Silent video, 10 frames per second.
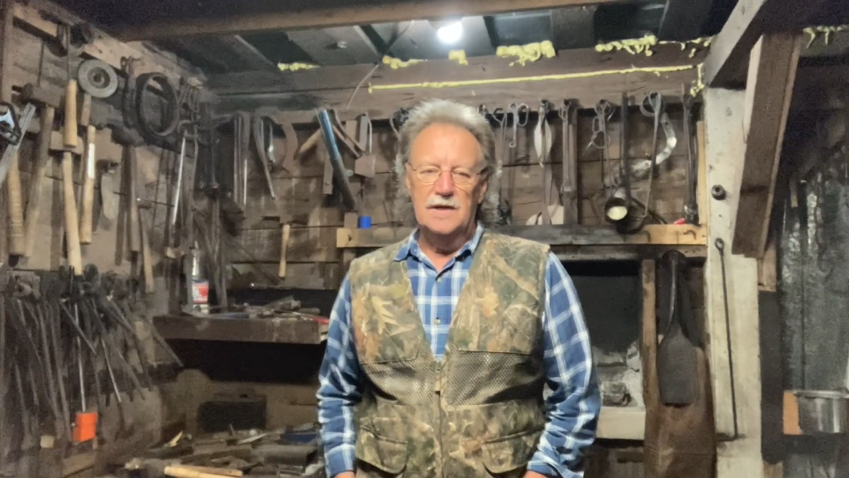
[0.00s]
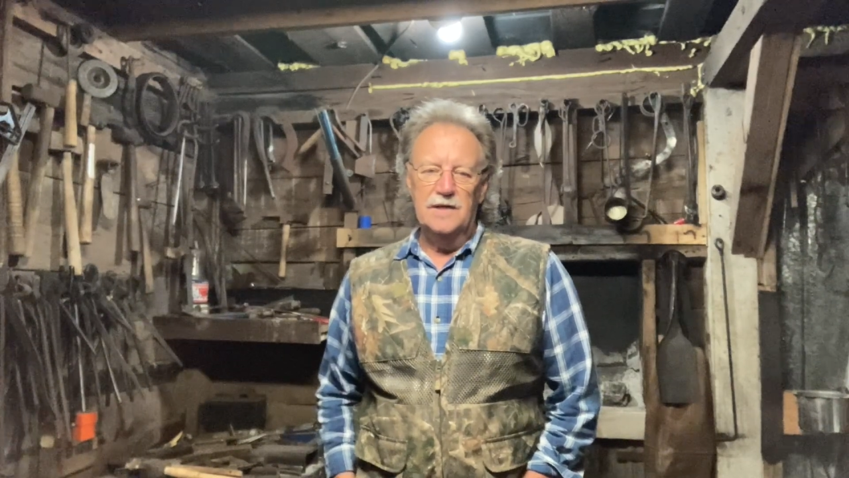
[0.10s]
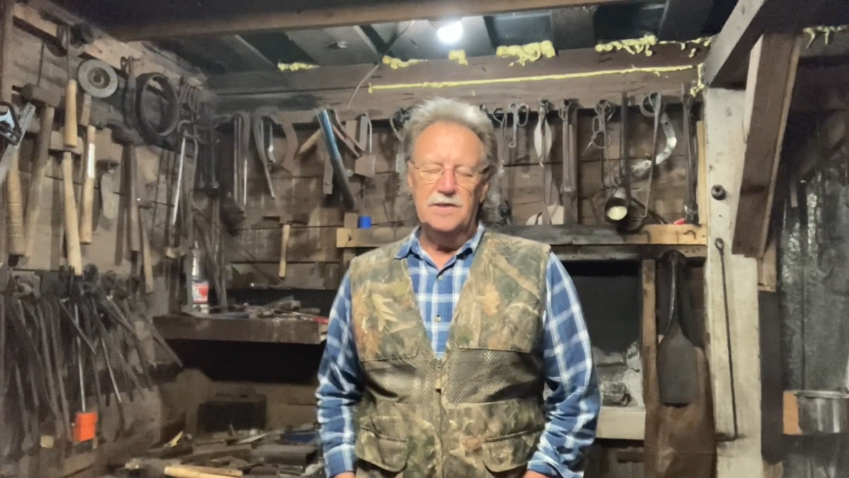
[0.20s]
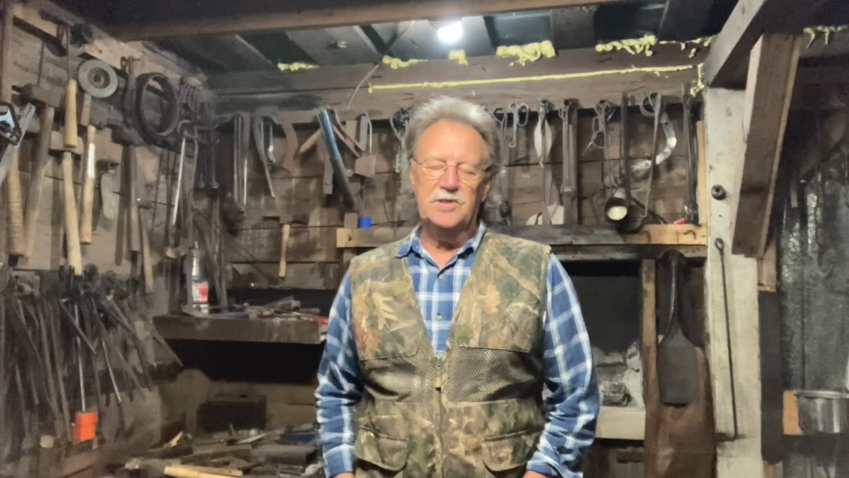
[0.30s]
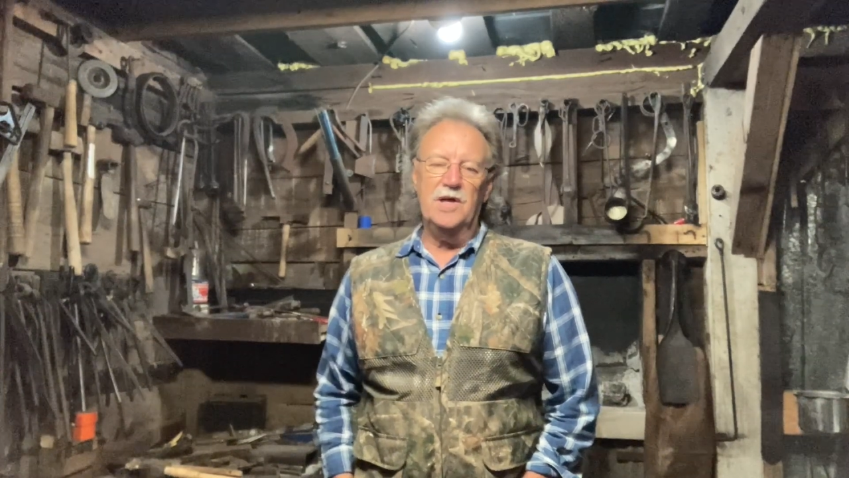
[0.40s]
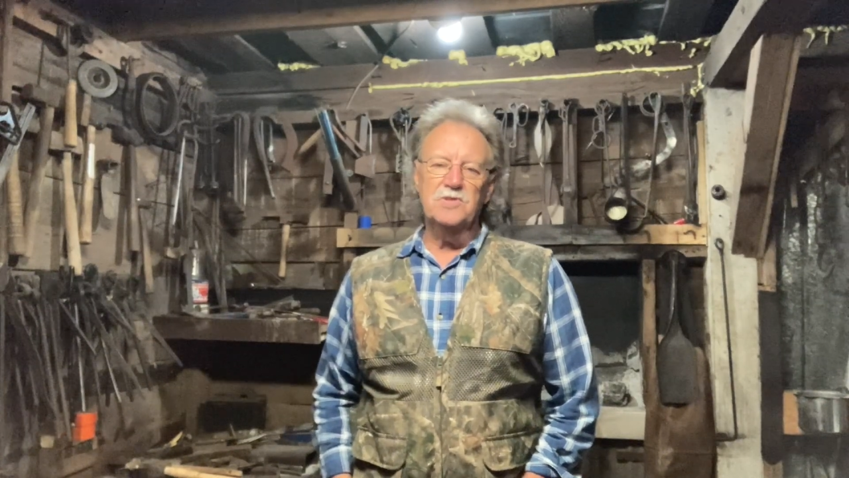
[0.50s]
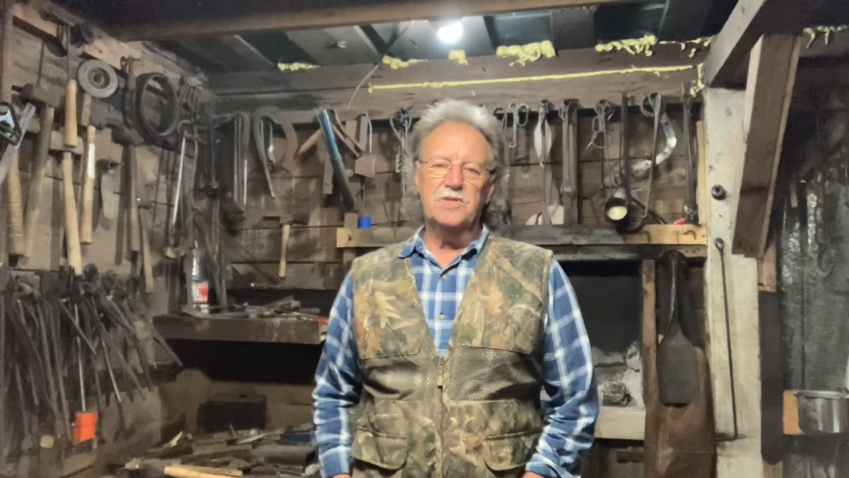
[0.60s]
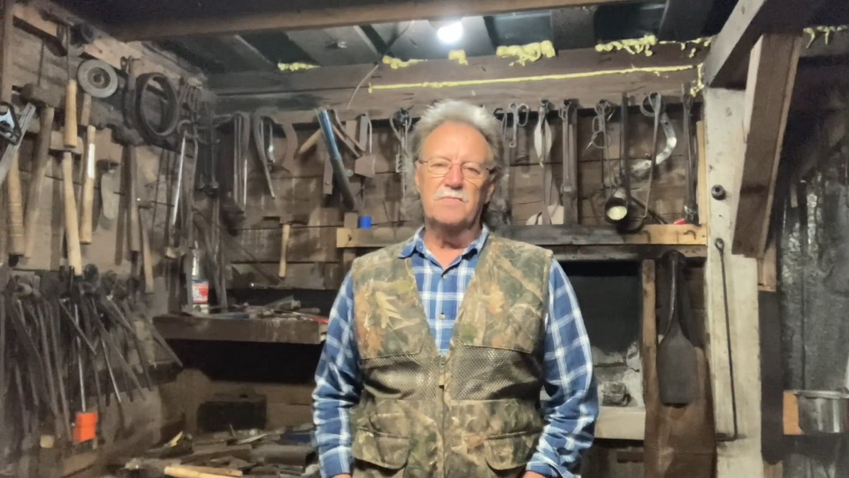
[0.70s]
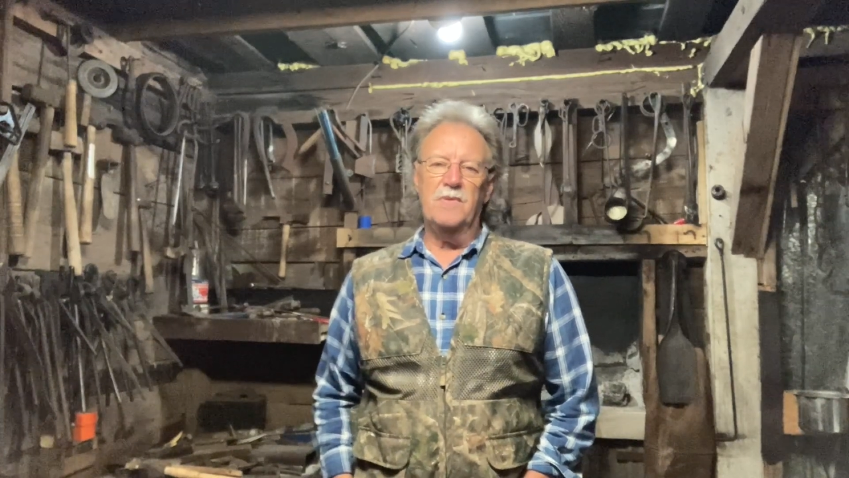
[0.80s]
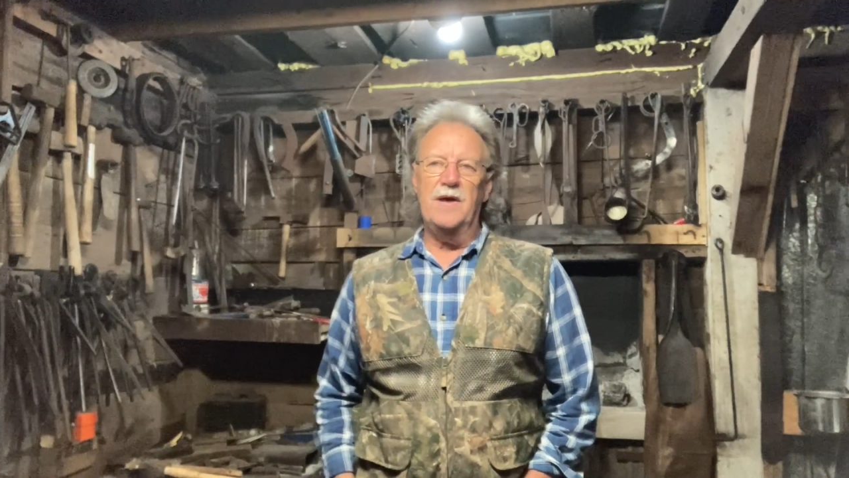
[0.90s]
to show
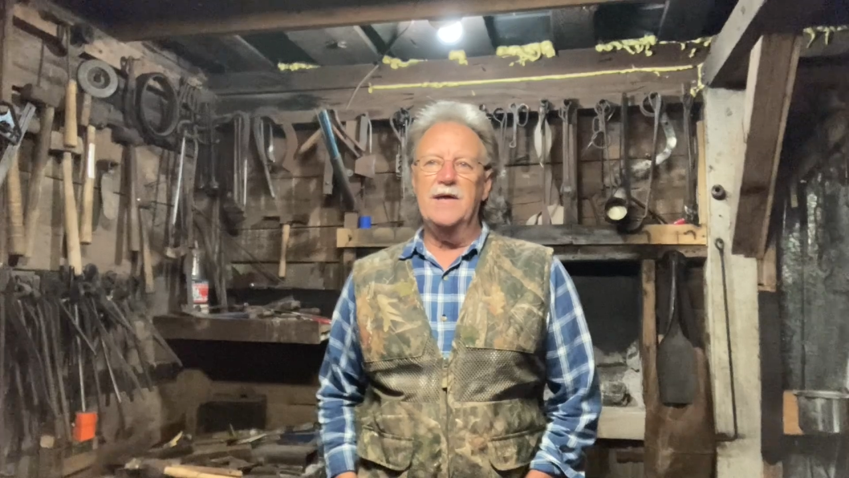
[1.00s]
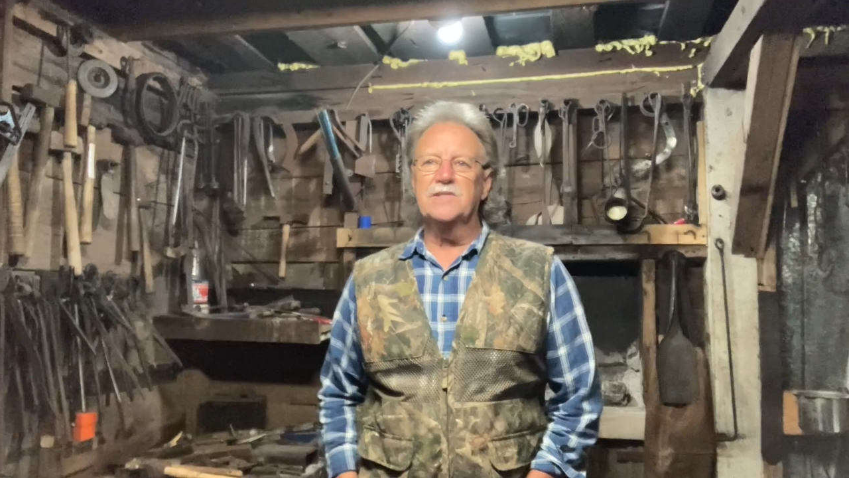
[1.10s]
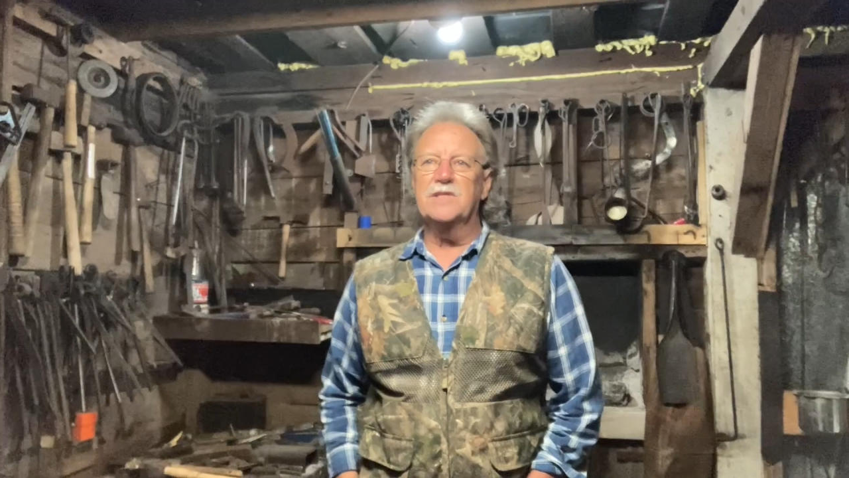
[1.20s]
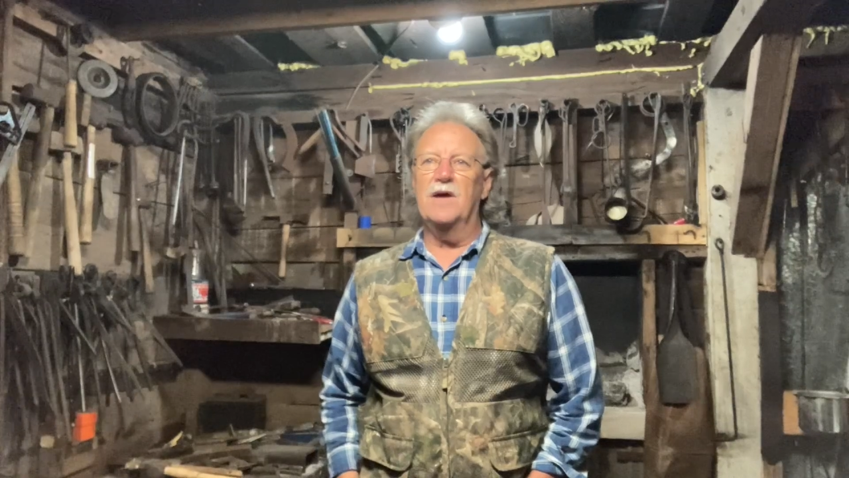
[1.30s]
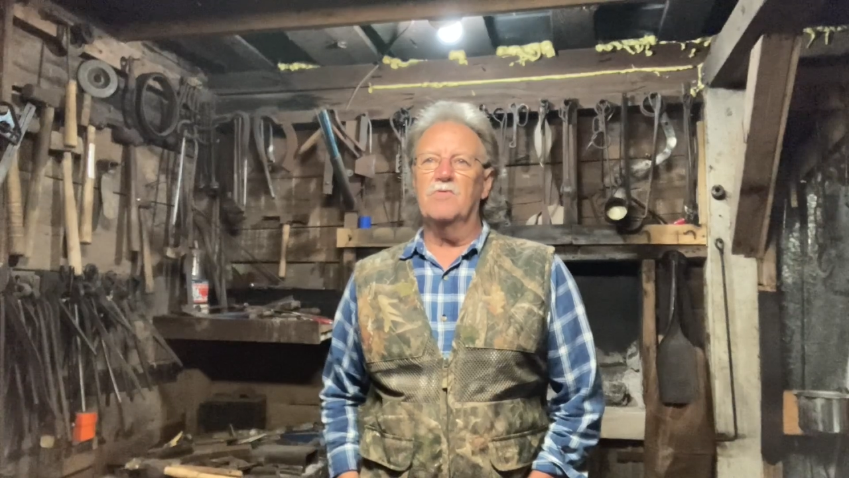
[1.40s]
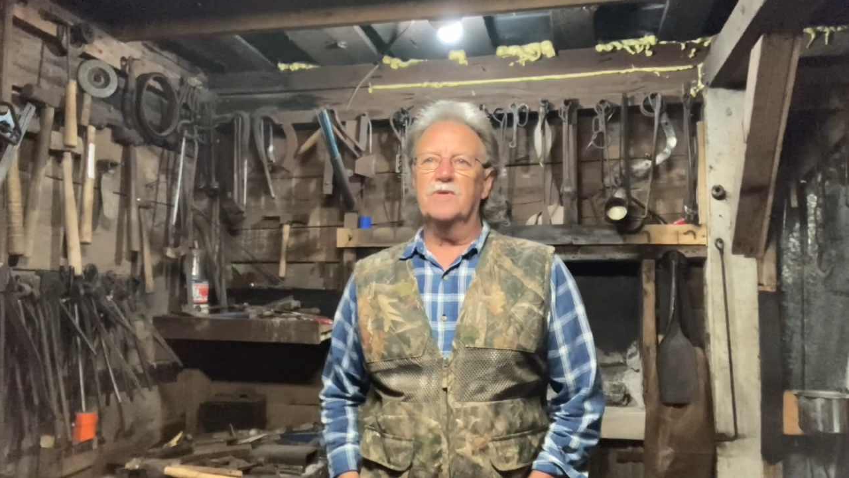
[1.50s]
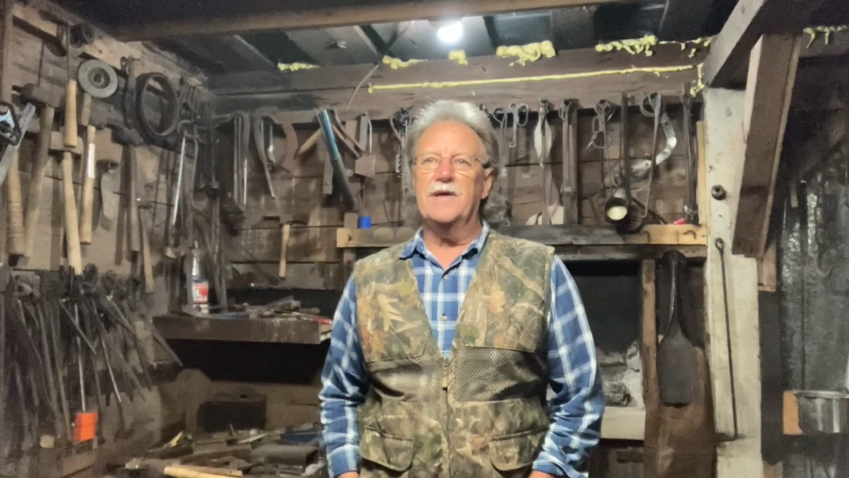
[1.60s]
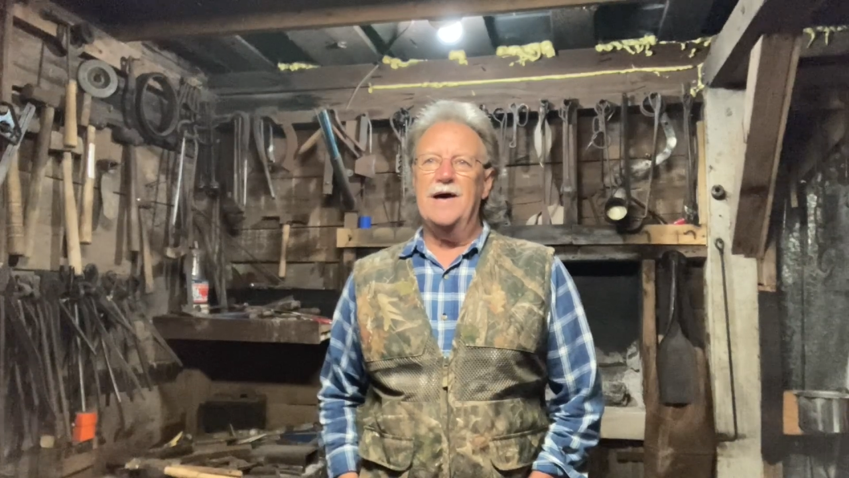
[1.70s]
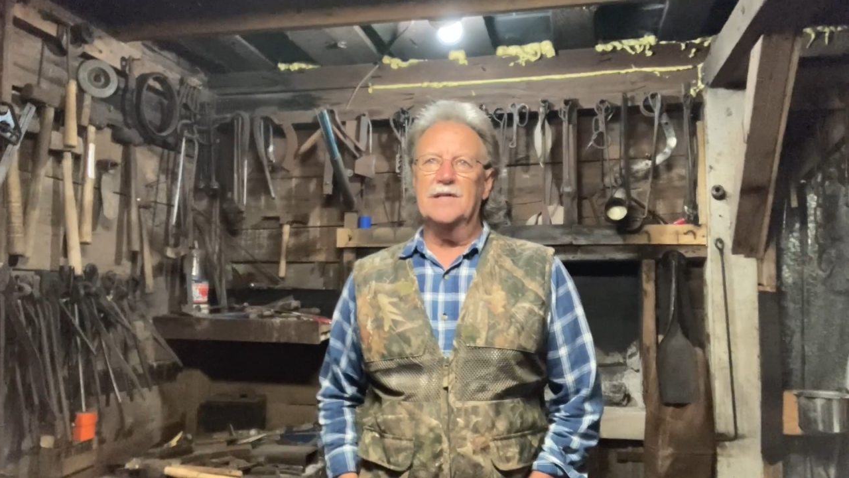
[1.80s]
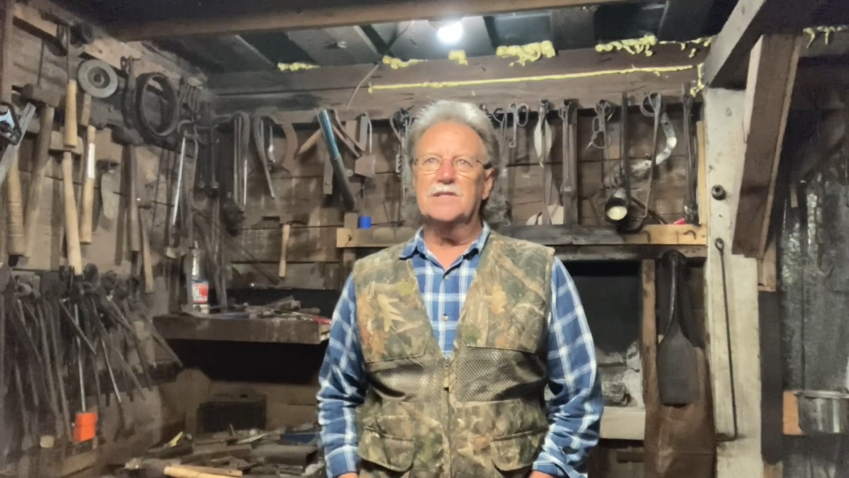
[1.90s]
some plants that were
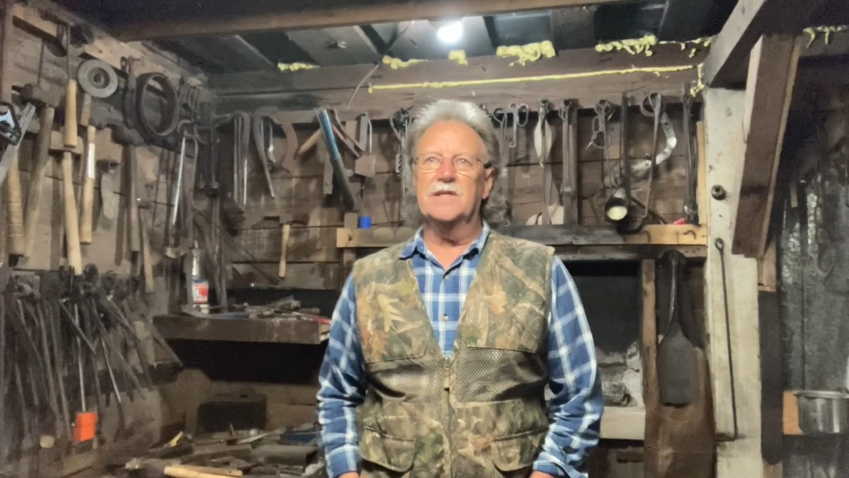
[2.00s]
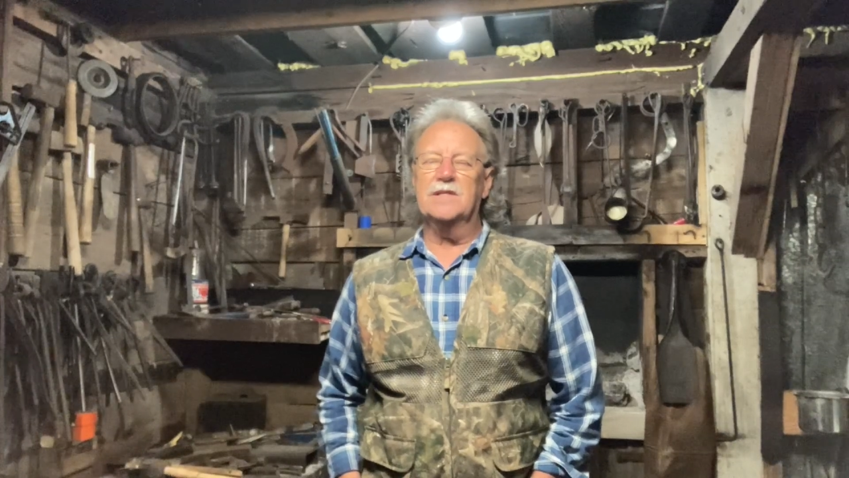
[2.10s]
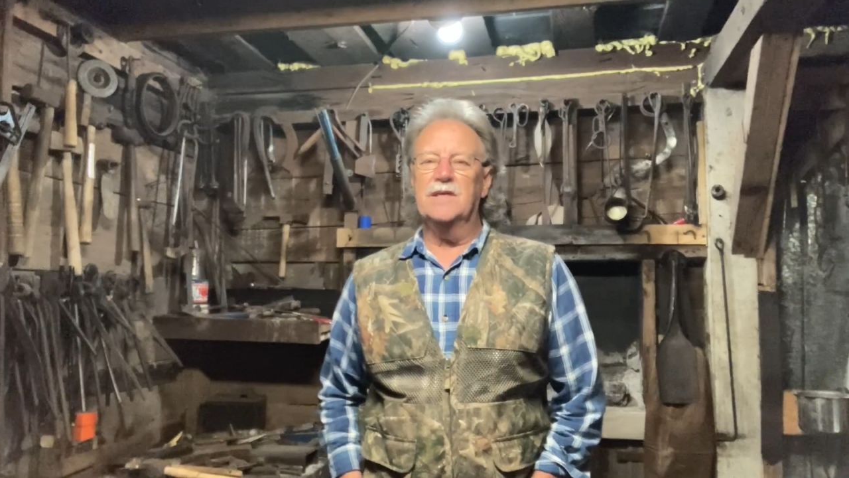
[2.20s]
toxic